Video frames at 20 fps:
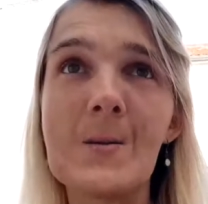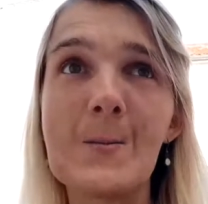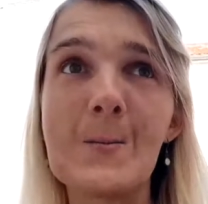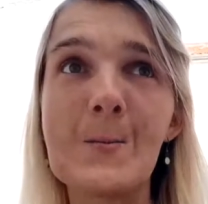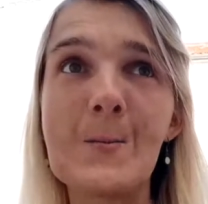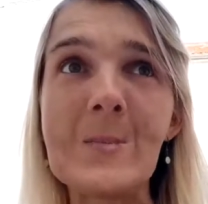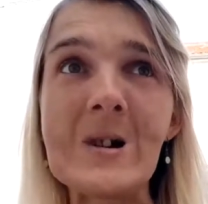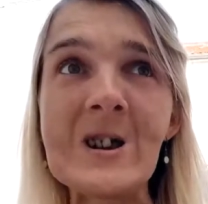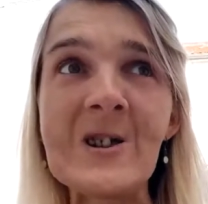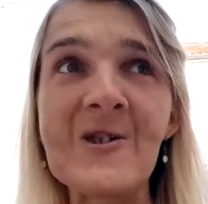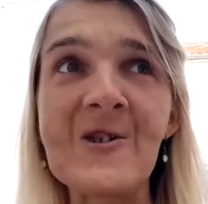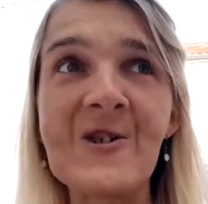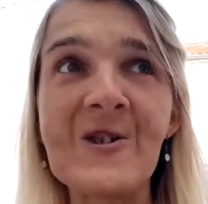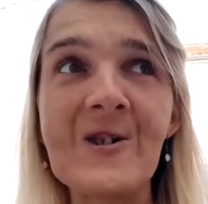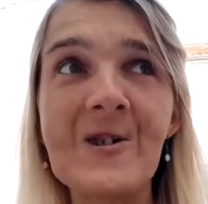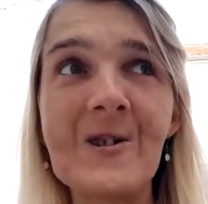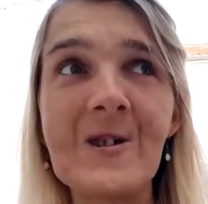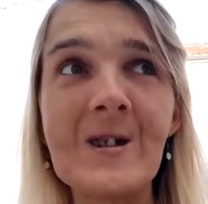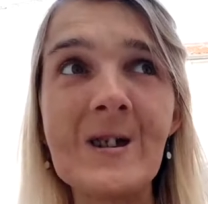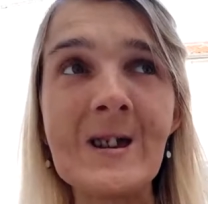
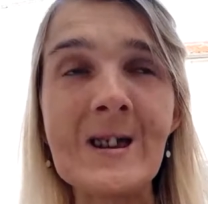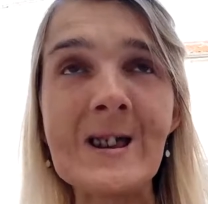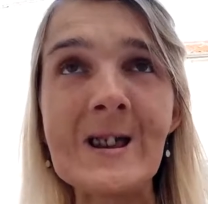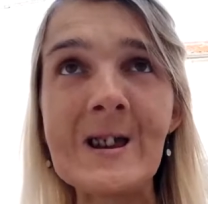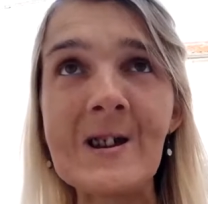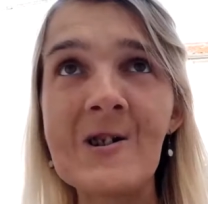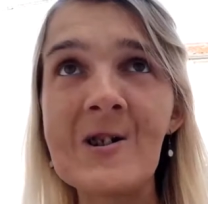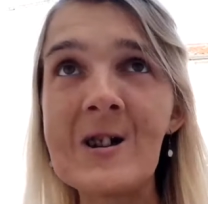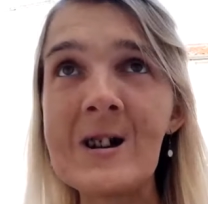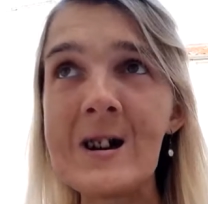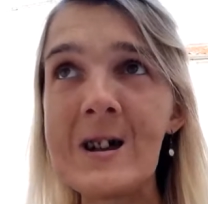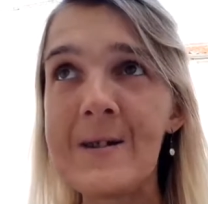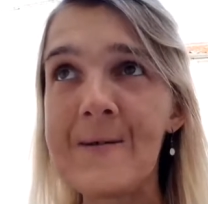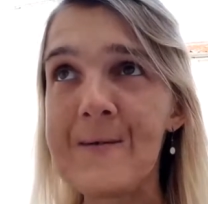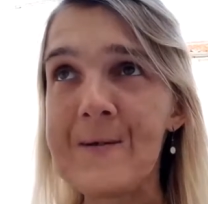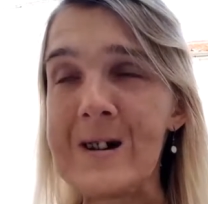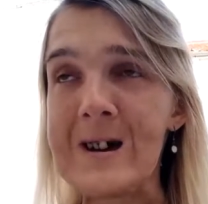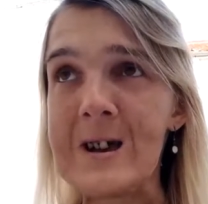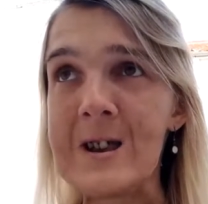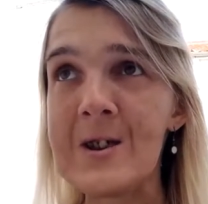much easier and
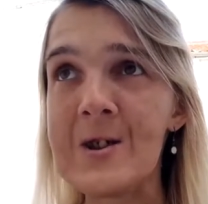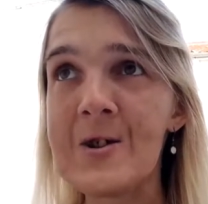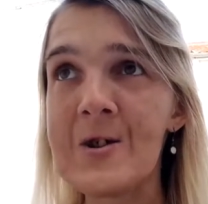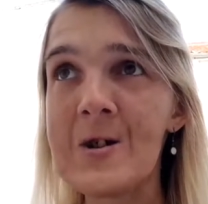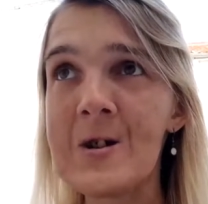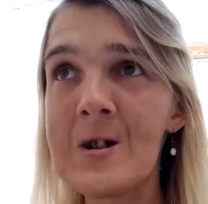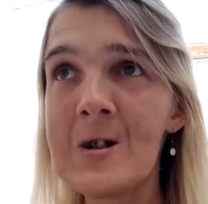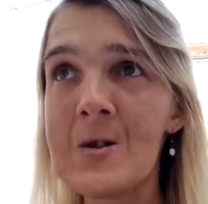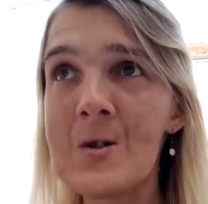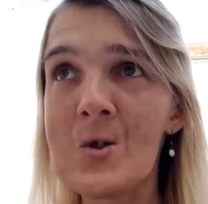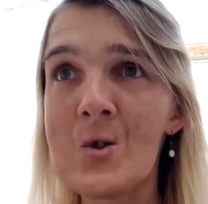faster